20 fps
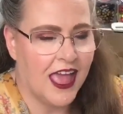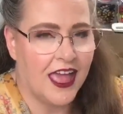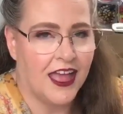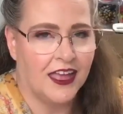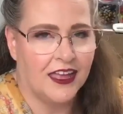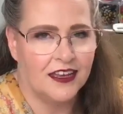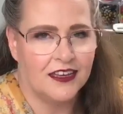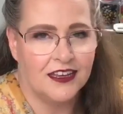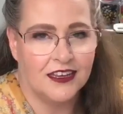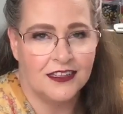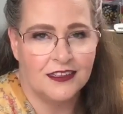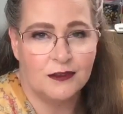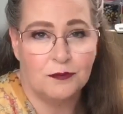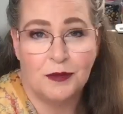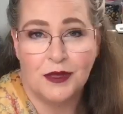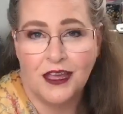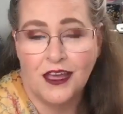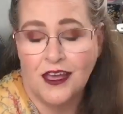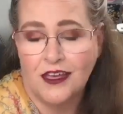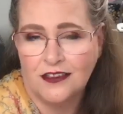And it's
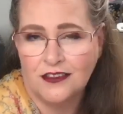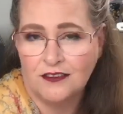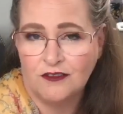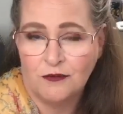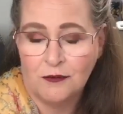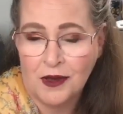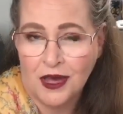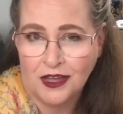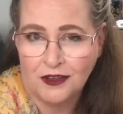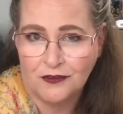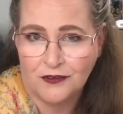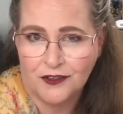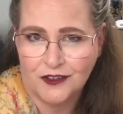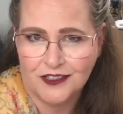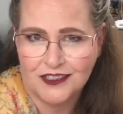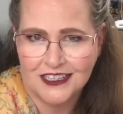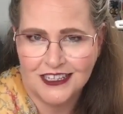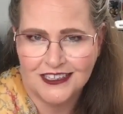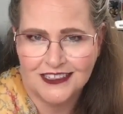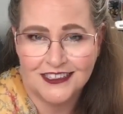because of my full
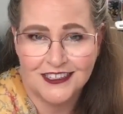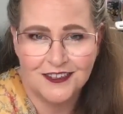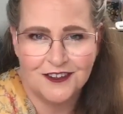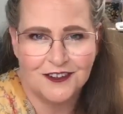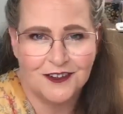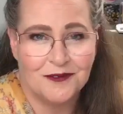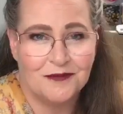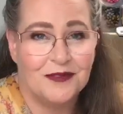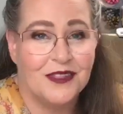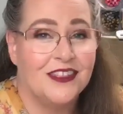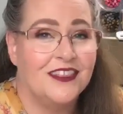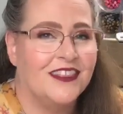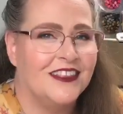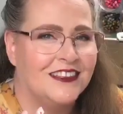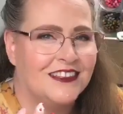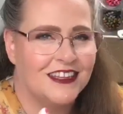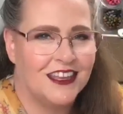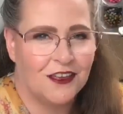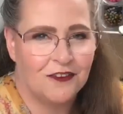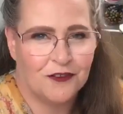set syndrome that
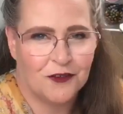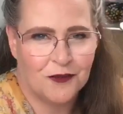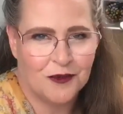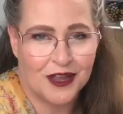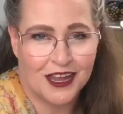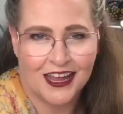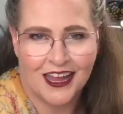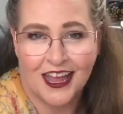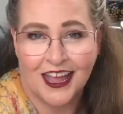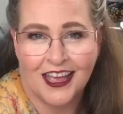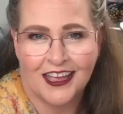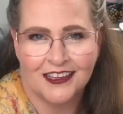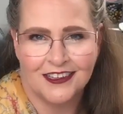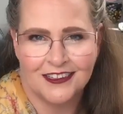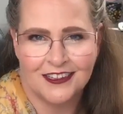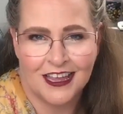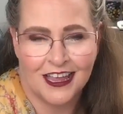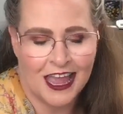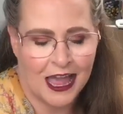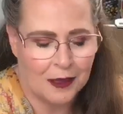this giveaway
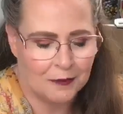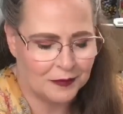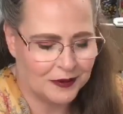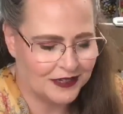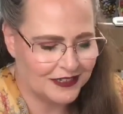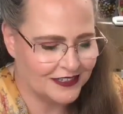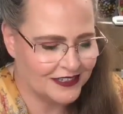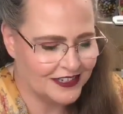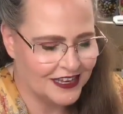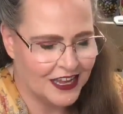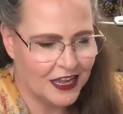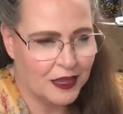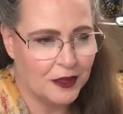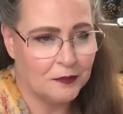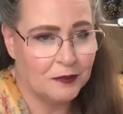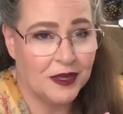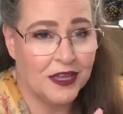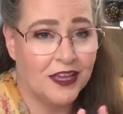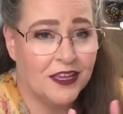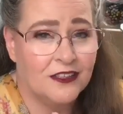has happened.
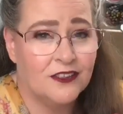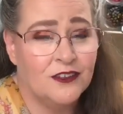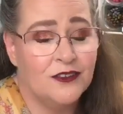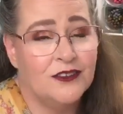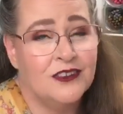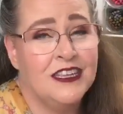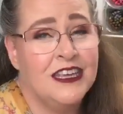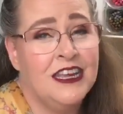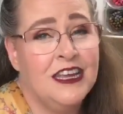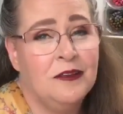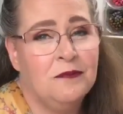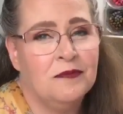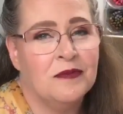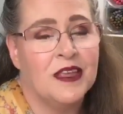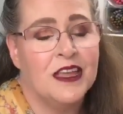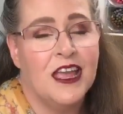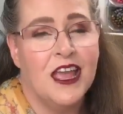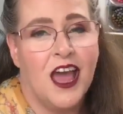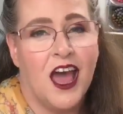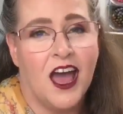Because you see,
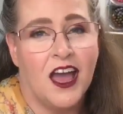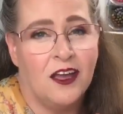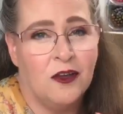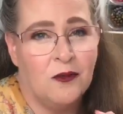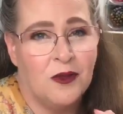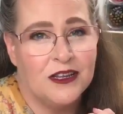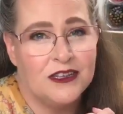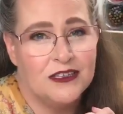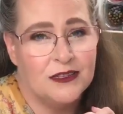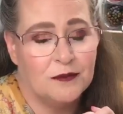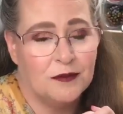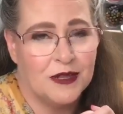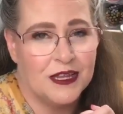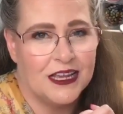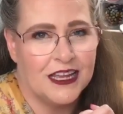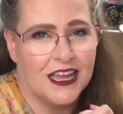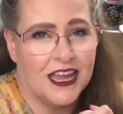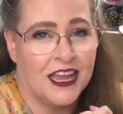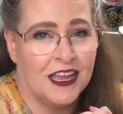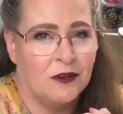I went to
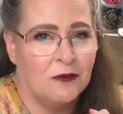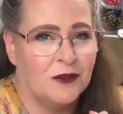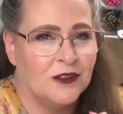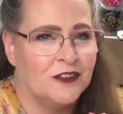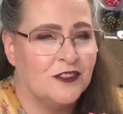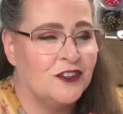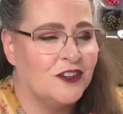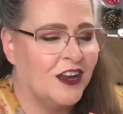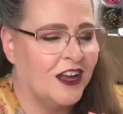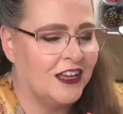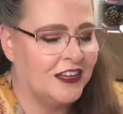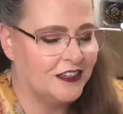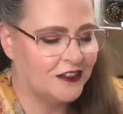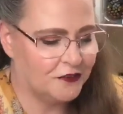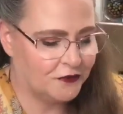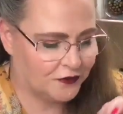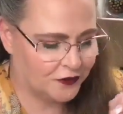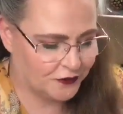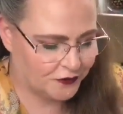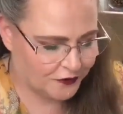Blick and was trying
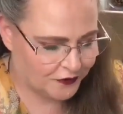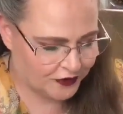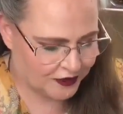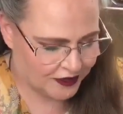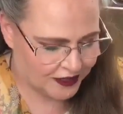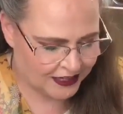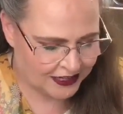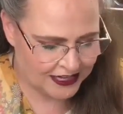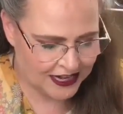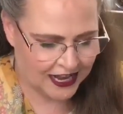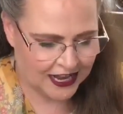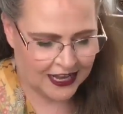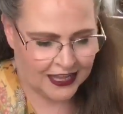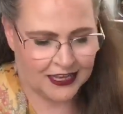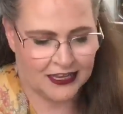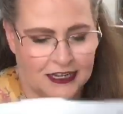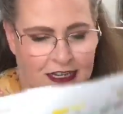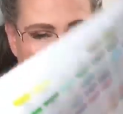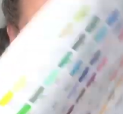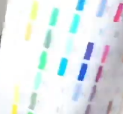to fulfill it
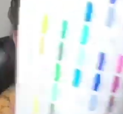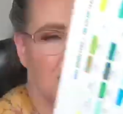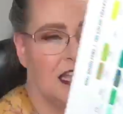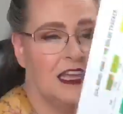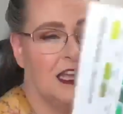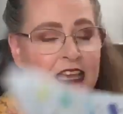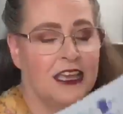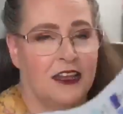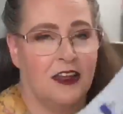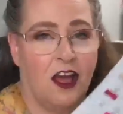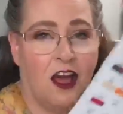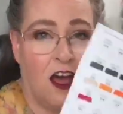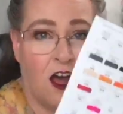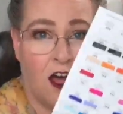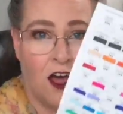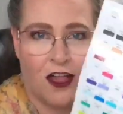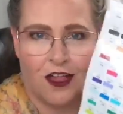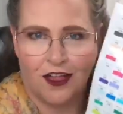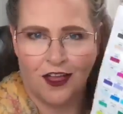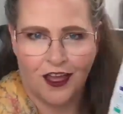and get
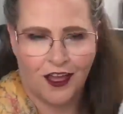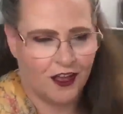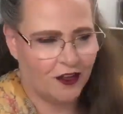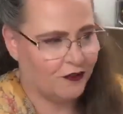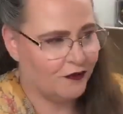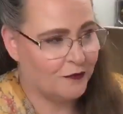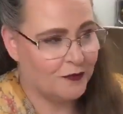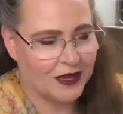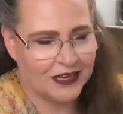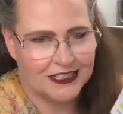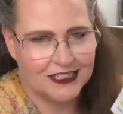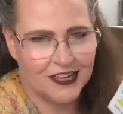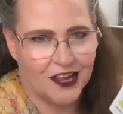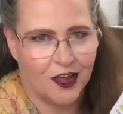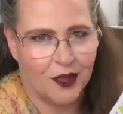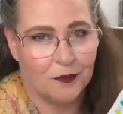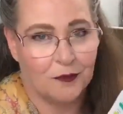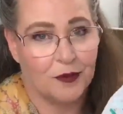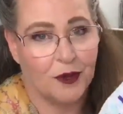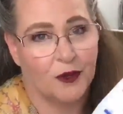all of my
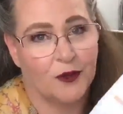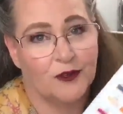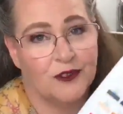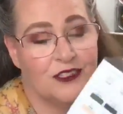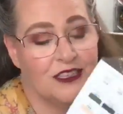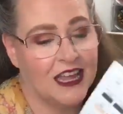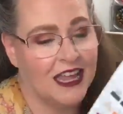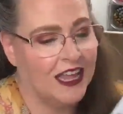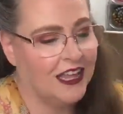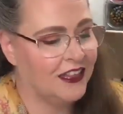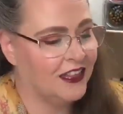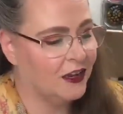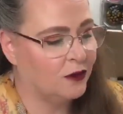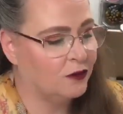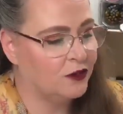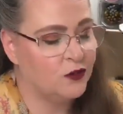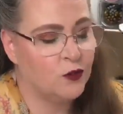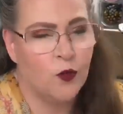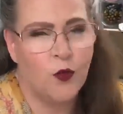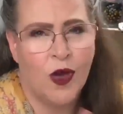Tombows. And there
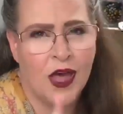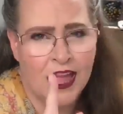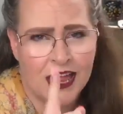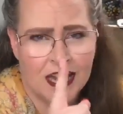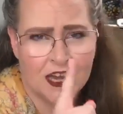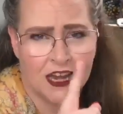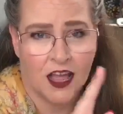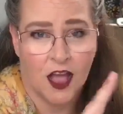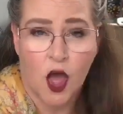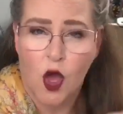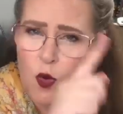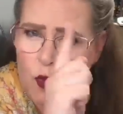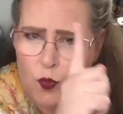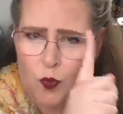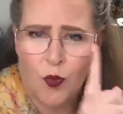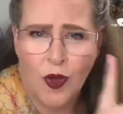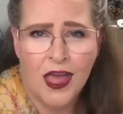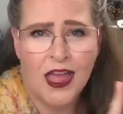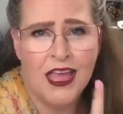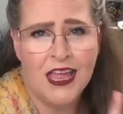was one,
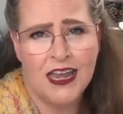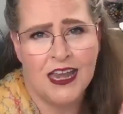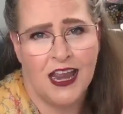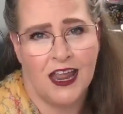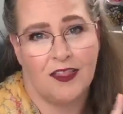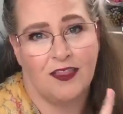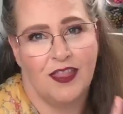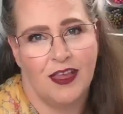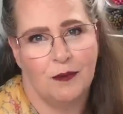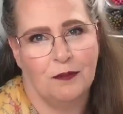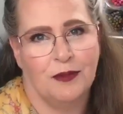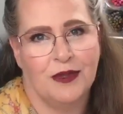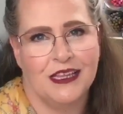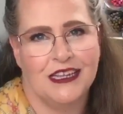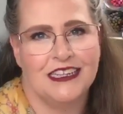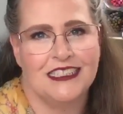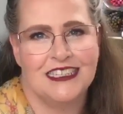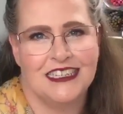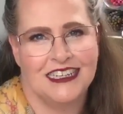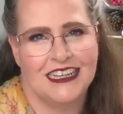one that
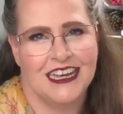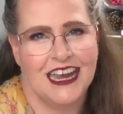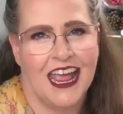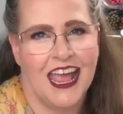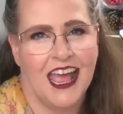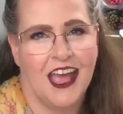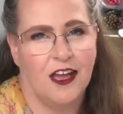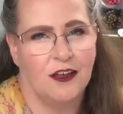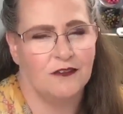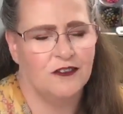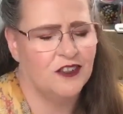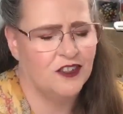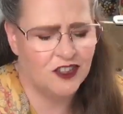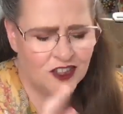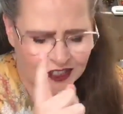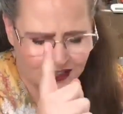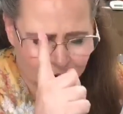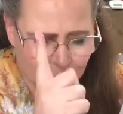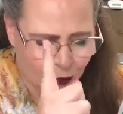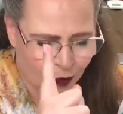Blick didn't have,
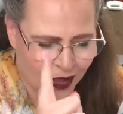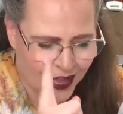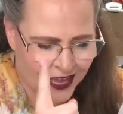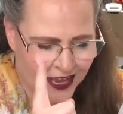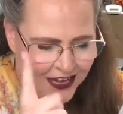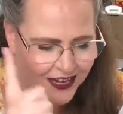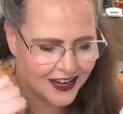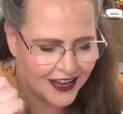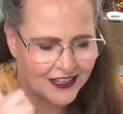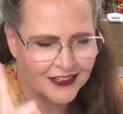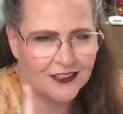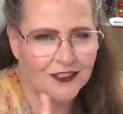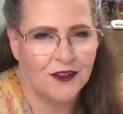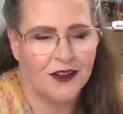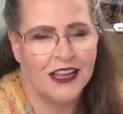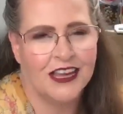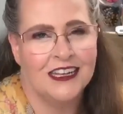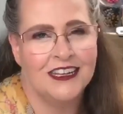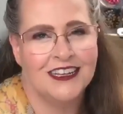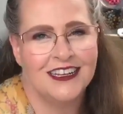just one. And so it's
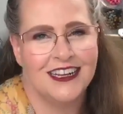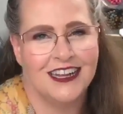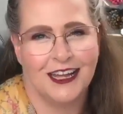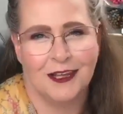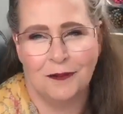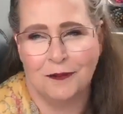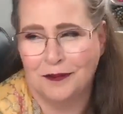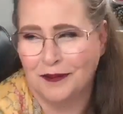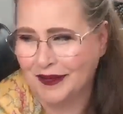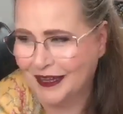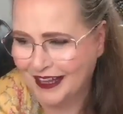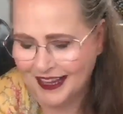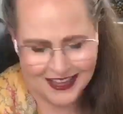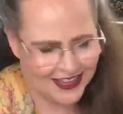I ended up